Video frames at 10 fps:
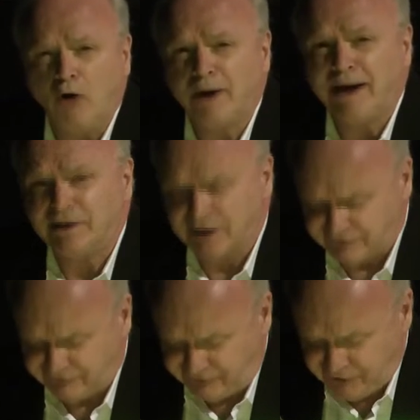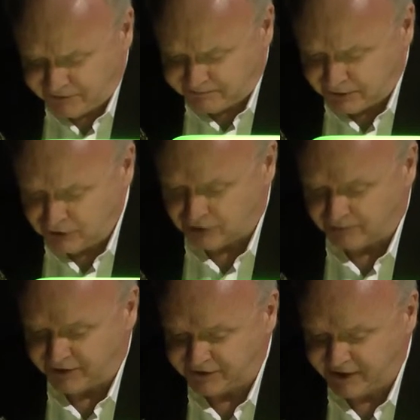Already in its first
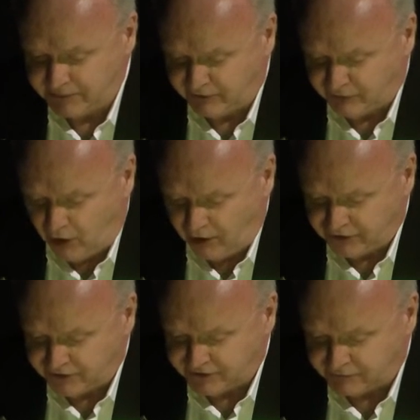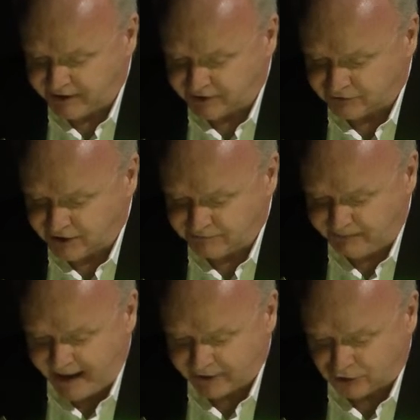bloom, the cinema of authors that we can trace
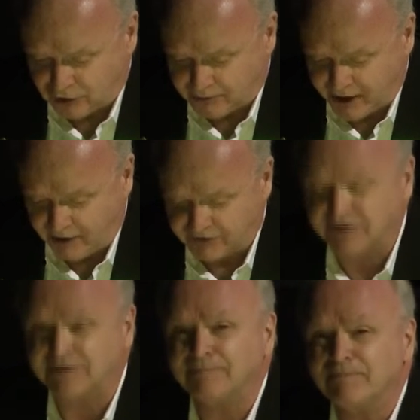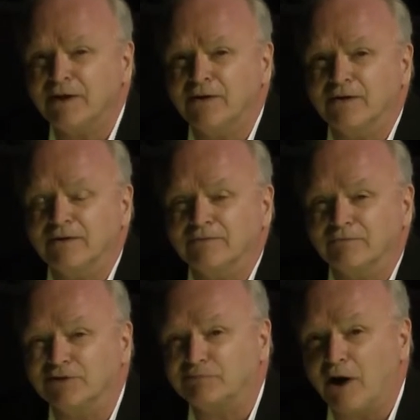back to Oberhausen
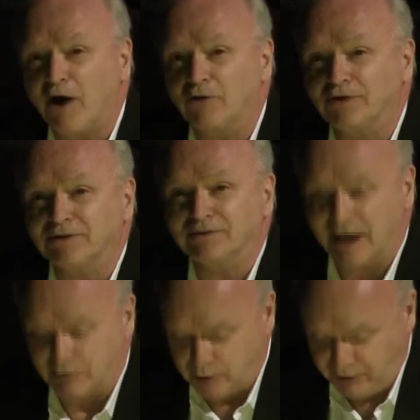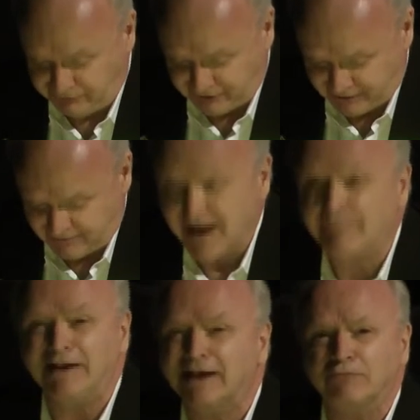was proud and willful.
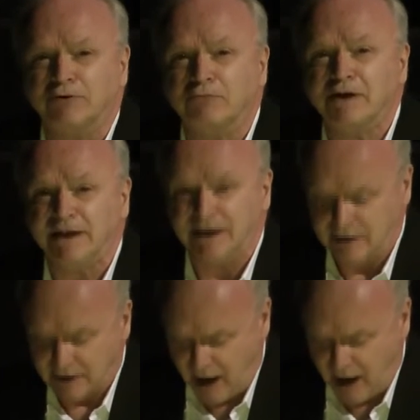I mean, they were really